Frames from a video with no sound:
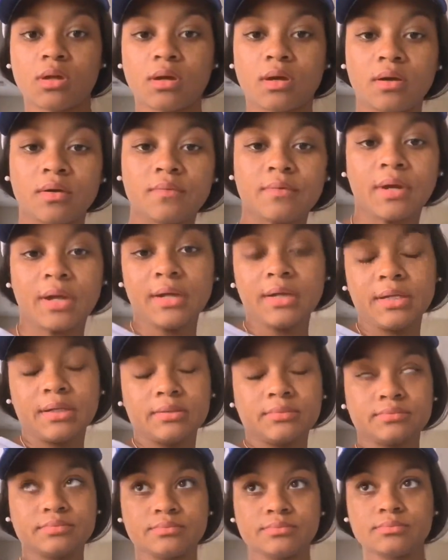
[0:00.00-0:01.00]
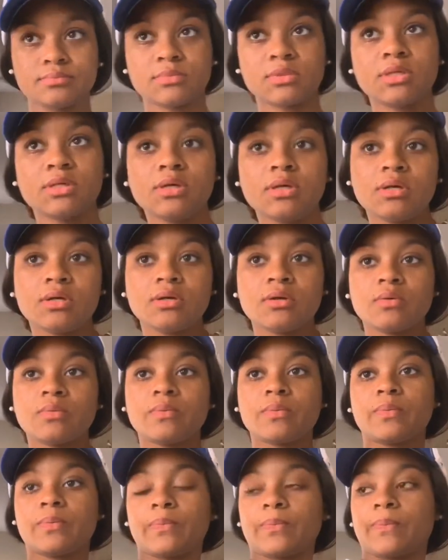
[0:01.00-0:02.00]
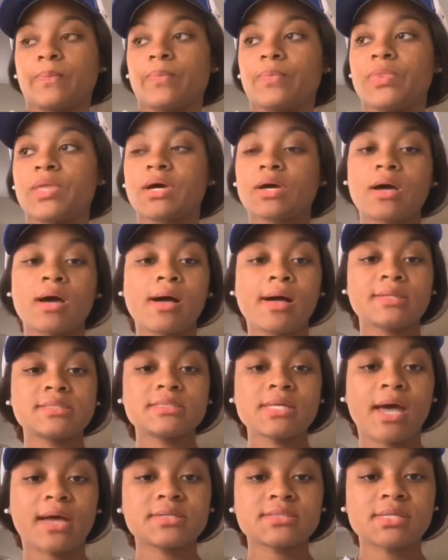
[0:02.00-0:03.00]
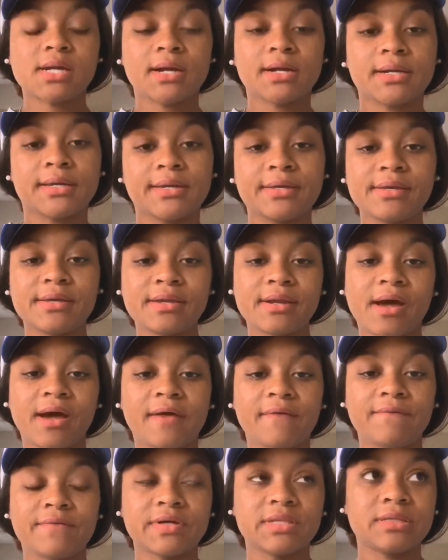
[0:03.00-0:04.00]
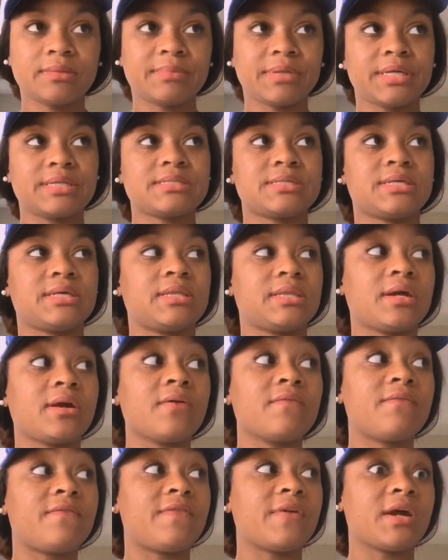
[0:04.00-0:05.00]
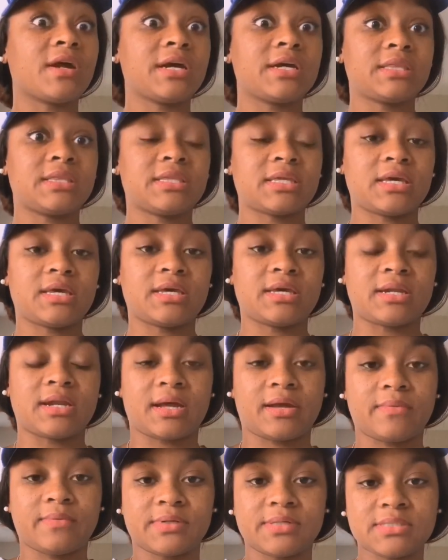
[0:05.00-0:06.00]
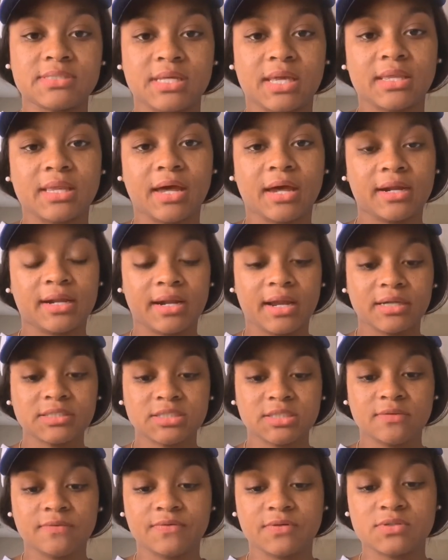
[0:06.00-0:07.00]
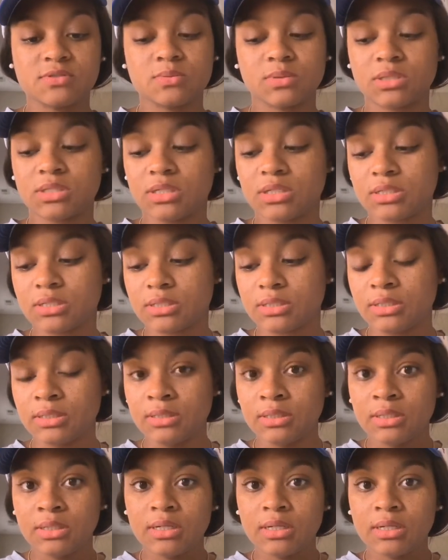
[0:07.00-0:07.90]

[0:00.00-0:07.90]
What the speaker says: All right. The contacts are in. I feel amazing. They're very thin. I will say that. It actually feels really good.